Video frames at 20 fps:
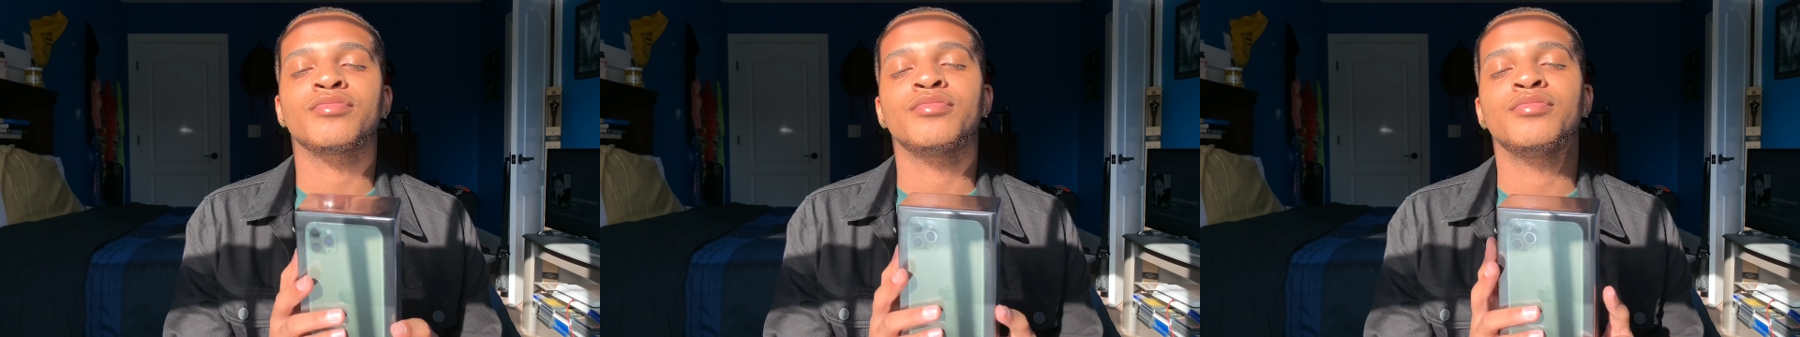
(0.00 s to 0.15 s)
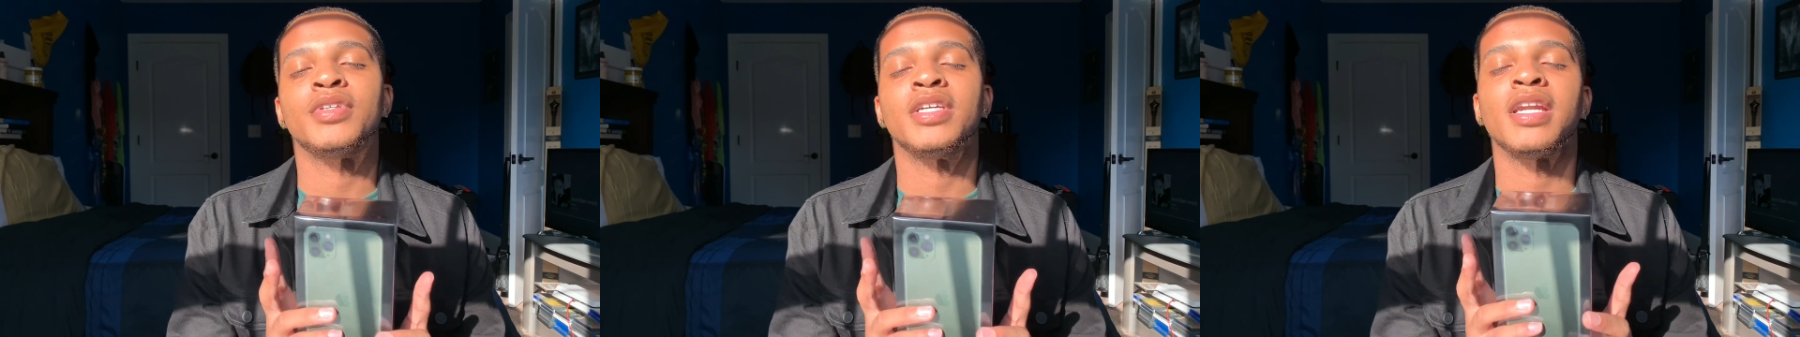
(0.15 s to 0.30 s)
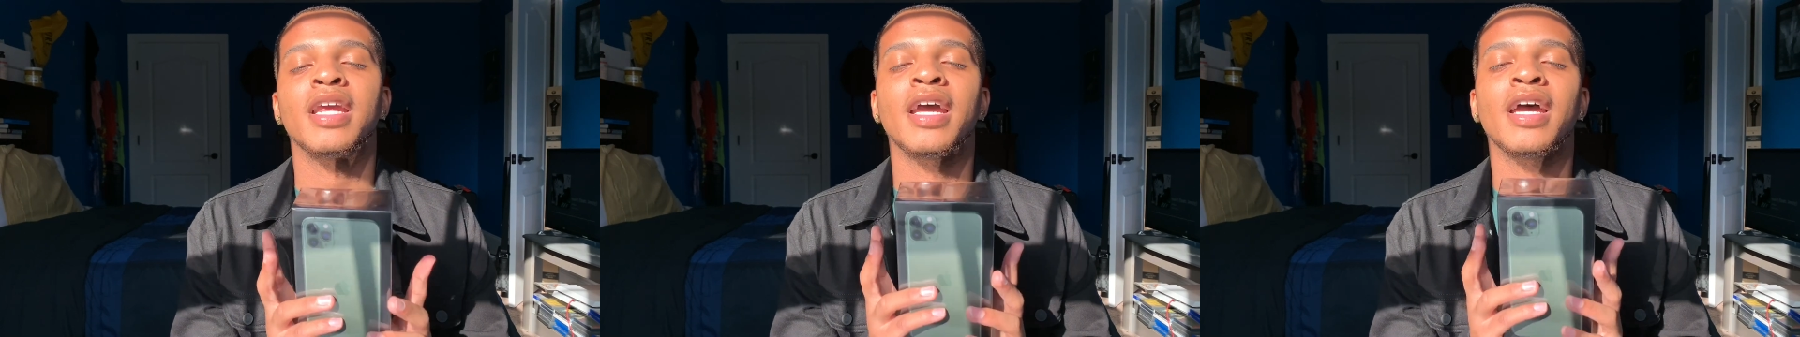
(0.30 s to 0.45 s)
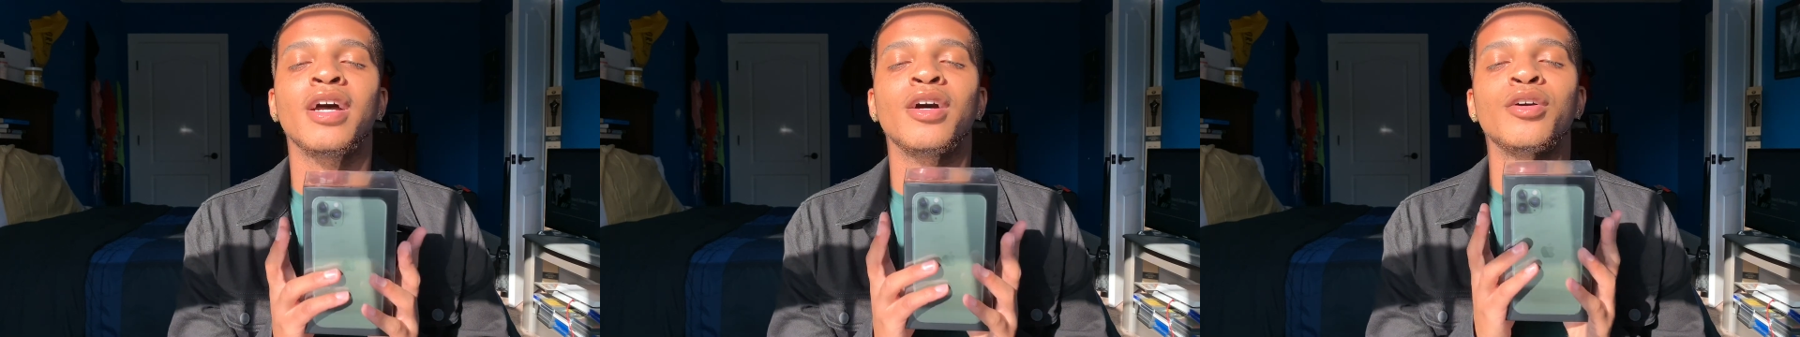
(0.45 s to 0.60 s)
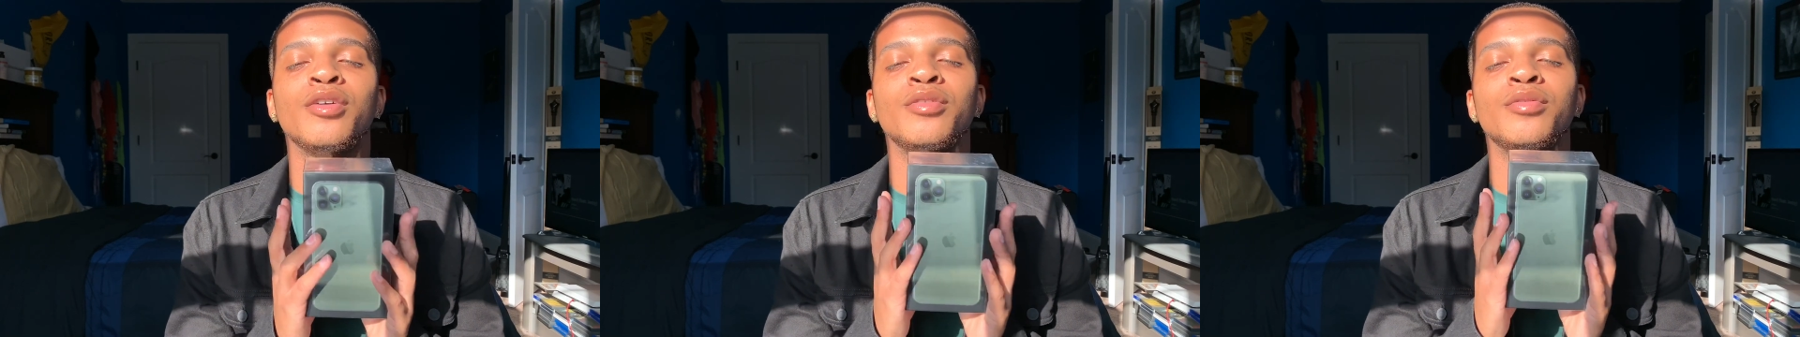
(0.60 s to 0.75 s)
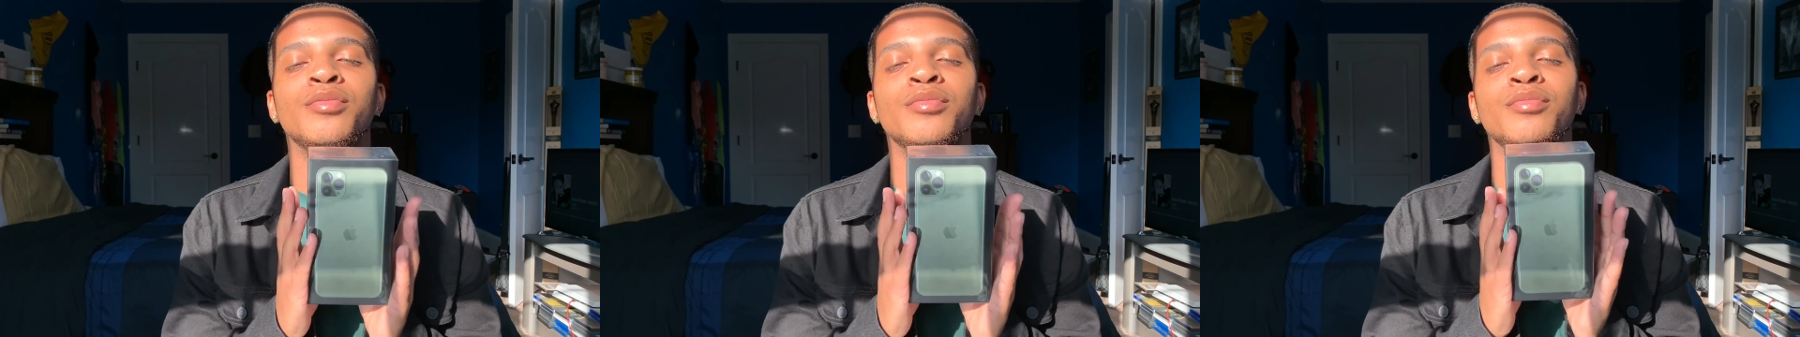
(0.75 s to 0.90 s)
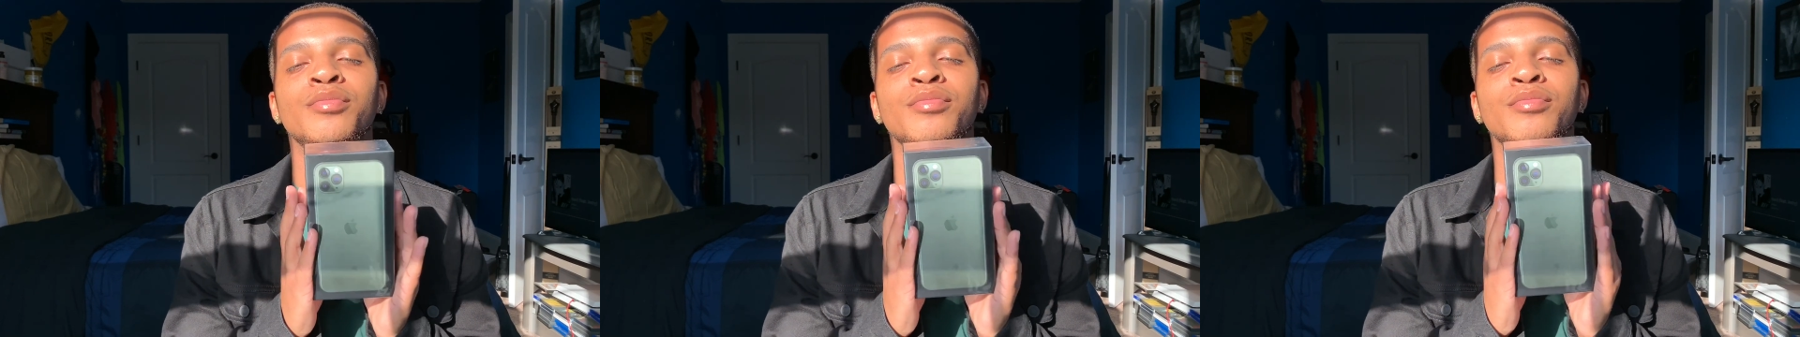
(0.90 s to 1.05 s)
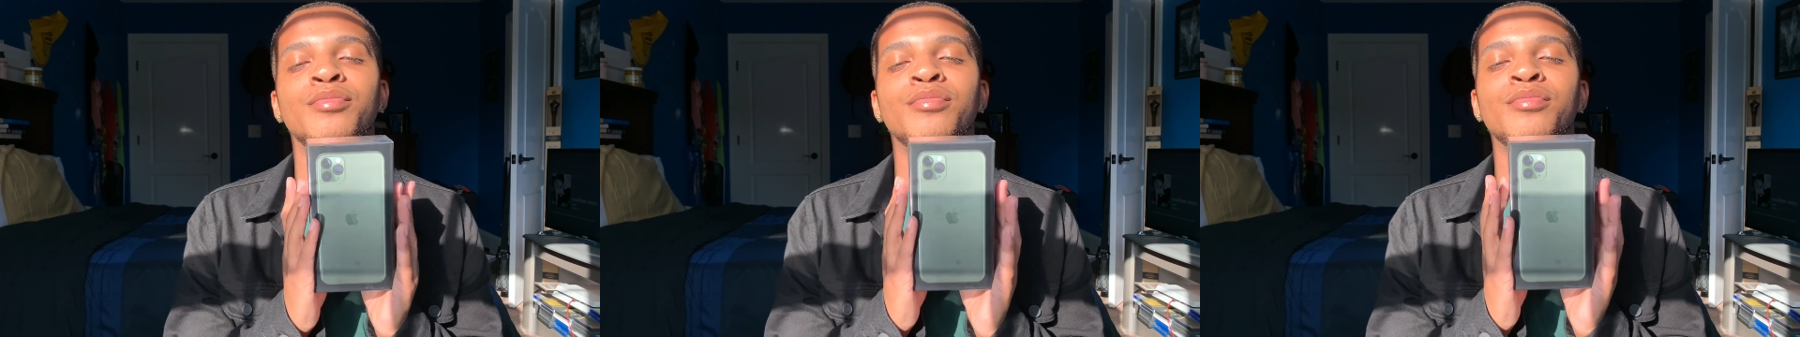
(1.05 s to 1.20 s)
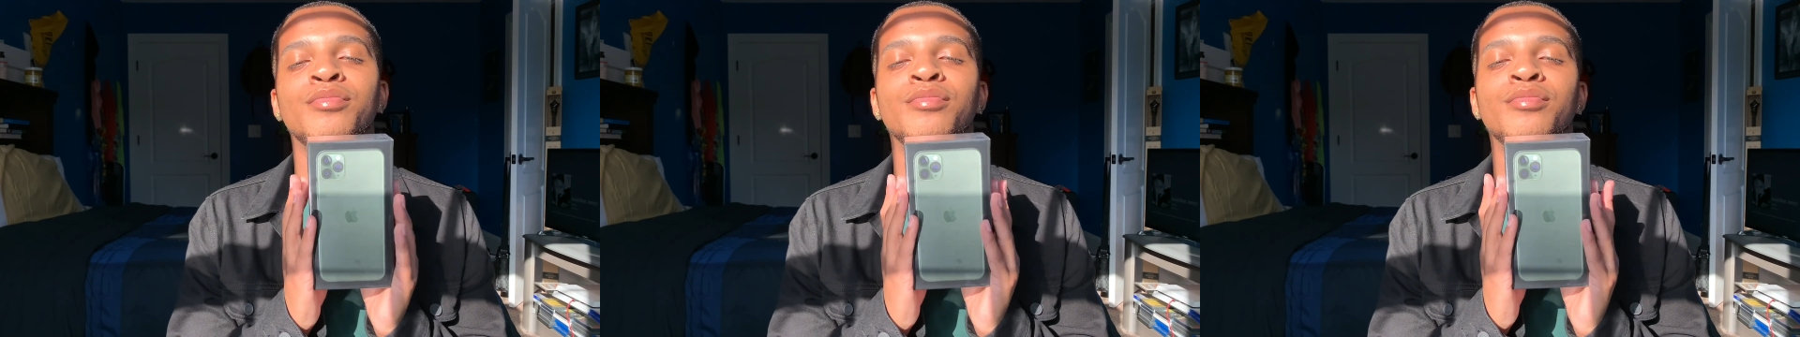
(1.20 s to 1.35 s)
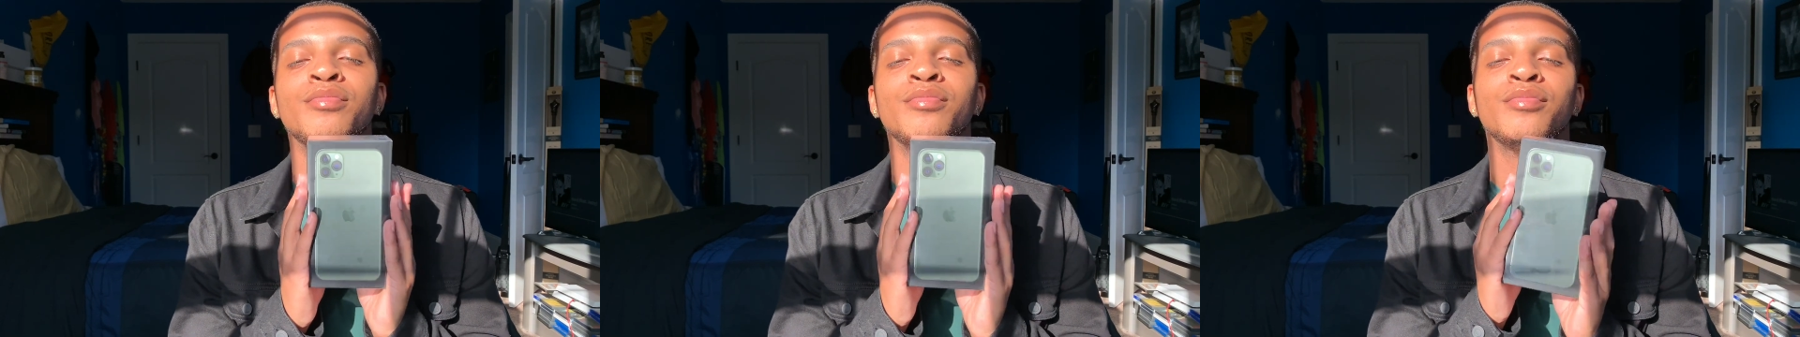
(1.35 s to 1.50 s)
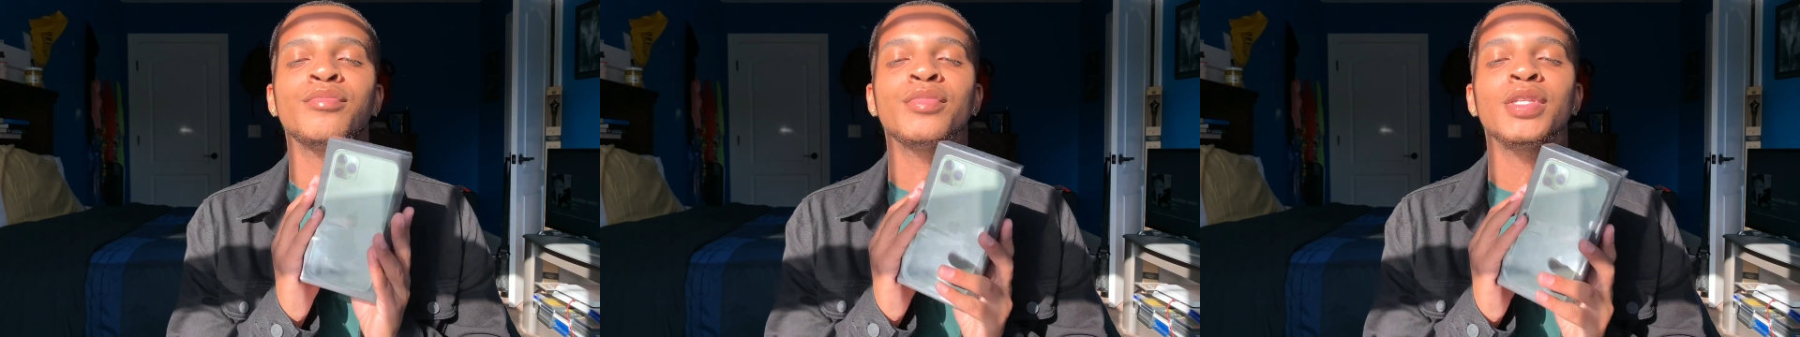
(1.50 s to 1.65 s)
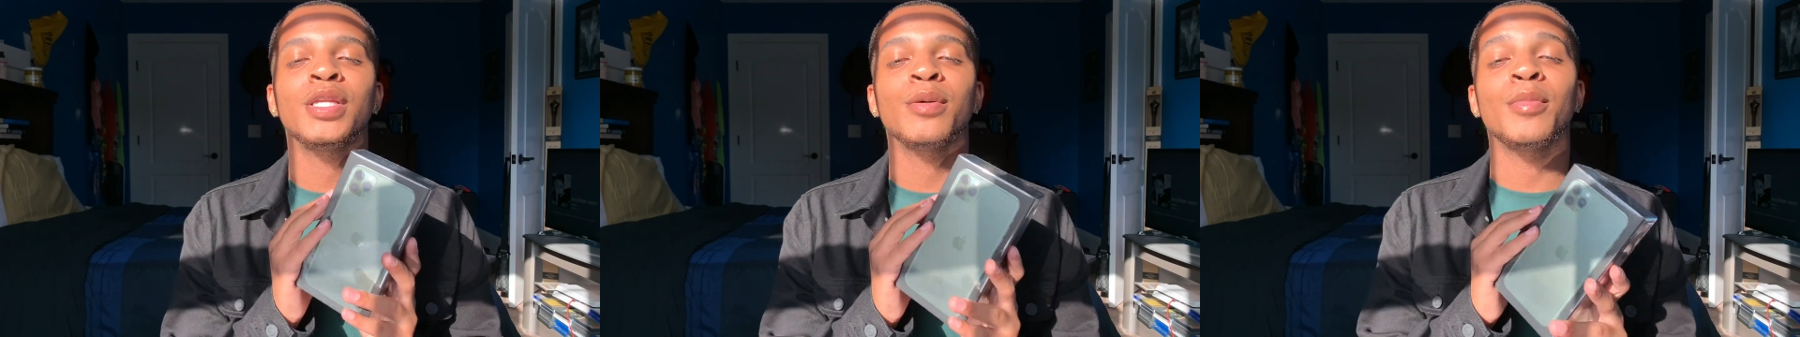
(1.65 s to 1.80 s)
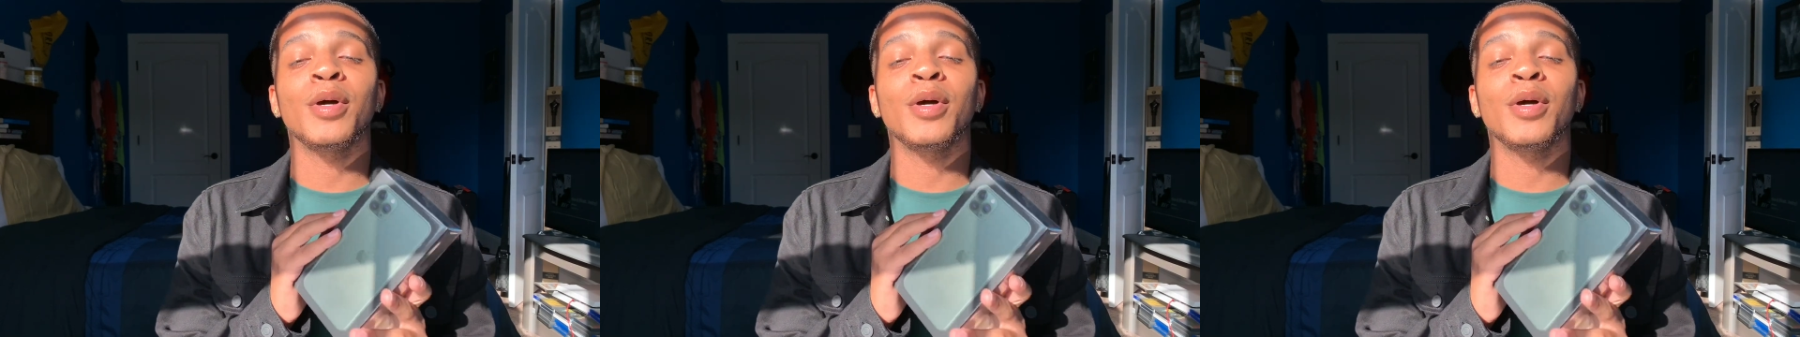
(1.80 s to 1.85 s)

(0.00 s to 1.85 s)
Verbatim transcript: But now, the